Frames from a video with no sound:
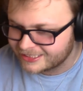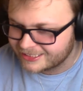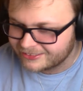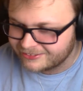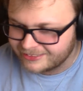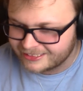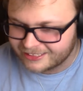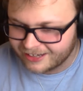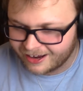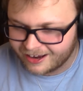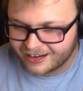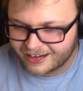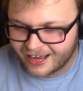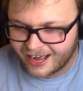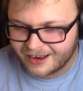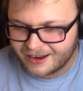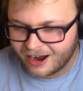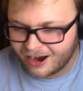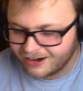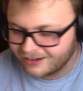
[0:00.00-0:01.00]
was so young,
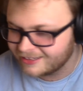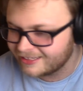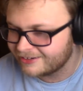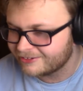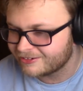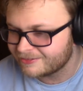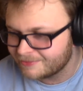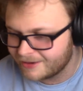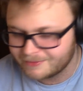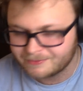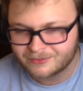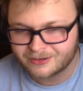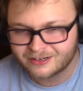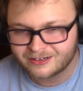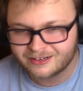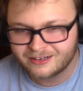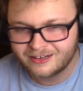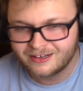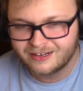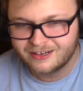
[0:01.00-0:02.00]
I hardly
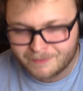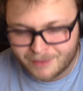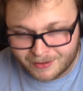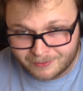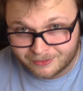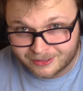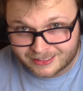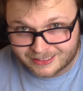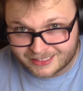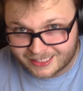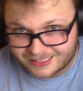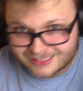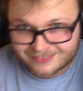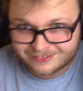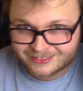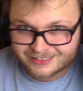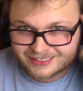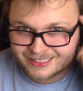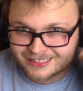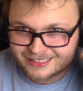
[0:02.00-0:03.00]
remember. My memory says
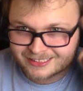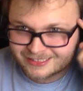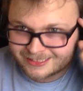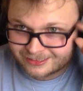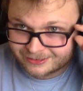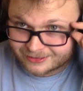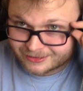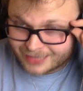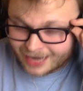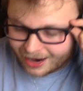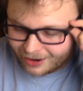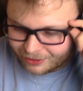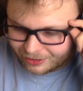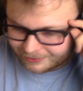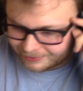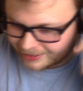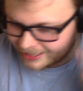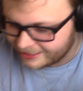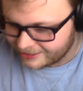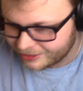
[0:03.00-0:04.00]
it was in the Sears
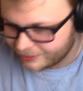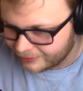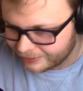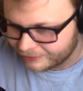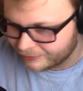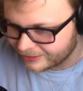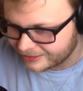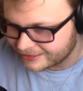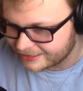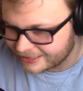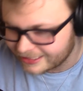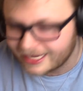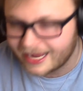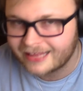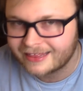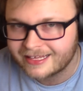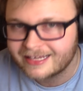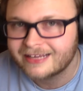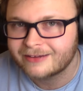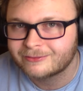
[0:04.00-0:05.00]
Tower, but I know it wasn't.
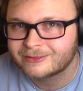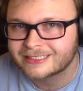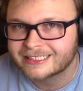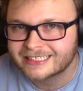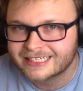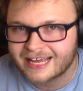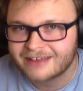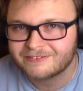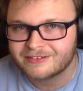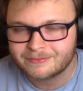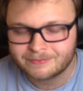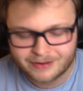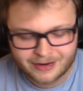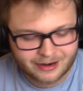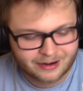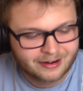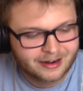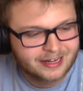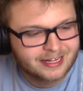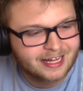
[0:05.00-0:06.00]
I think it was at Navy
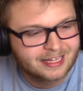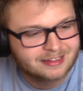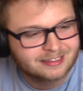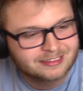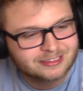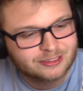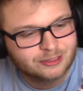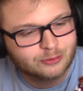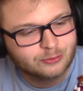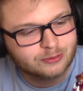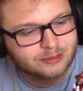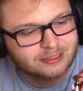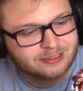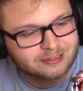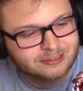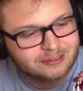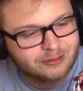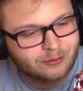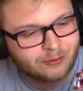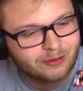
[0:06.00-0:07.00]
Pier. I got this cool
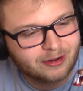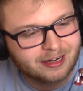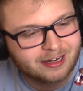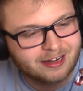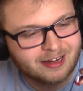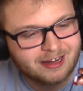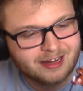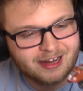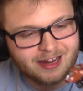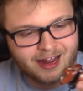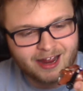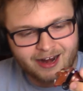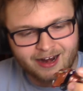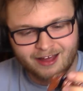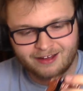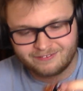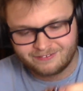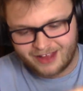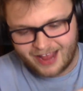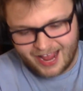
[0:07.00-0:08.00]
little toy,
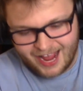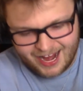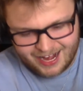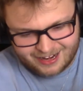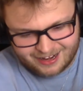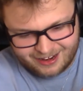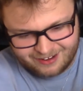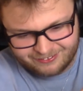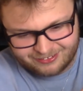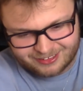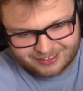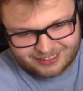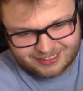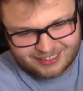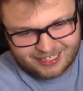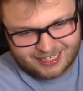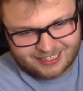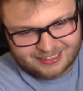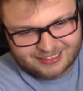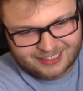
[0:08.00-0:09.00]
and I've had it ever
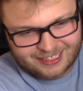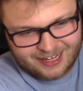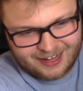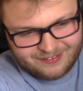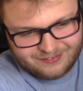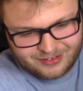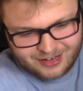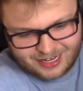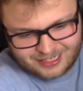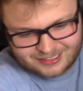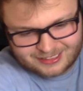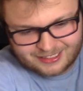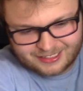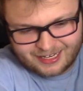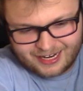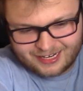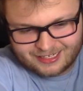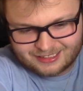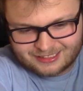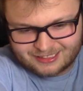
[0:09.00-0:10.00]
since. Like, I've lost a
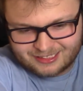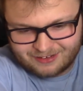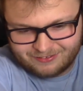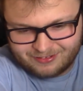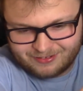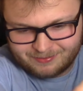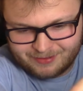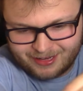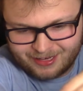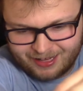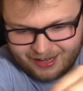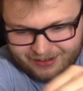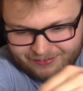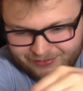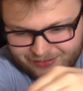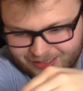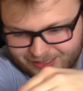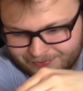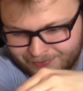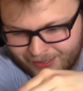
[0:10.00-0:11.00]
lot of stuff in my
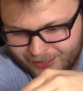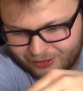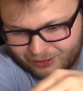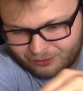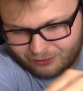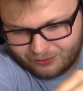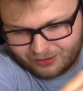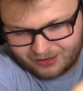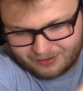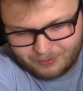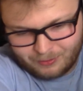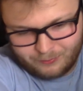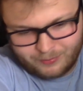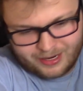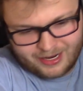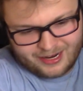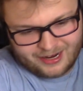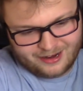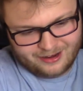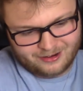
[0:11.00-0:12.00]
life just by throwing them
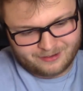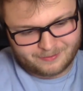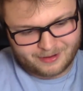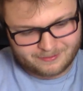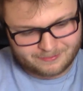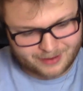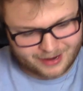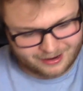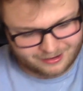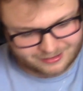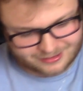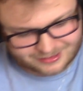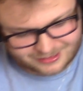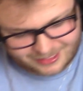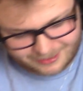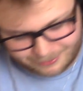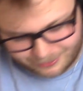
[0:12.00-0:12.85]
away, or my parents